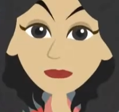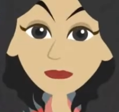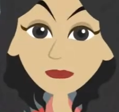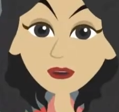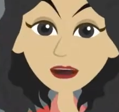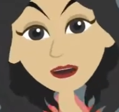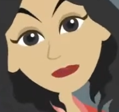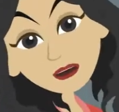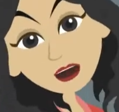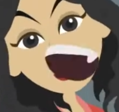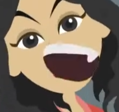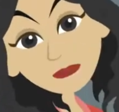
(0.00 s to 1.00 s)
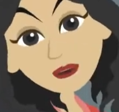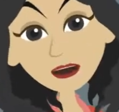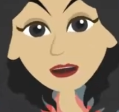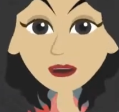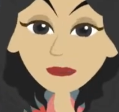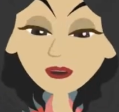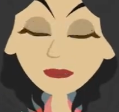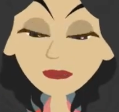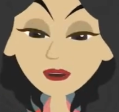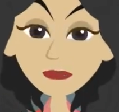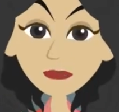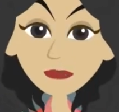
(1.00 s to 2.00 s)
But they didn't freeze the
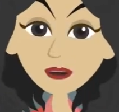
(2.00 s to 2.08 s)
stock.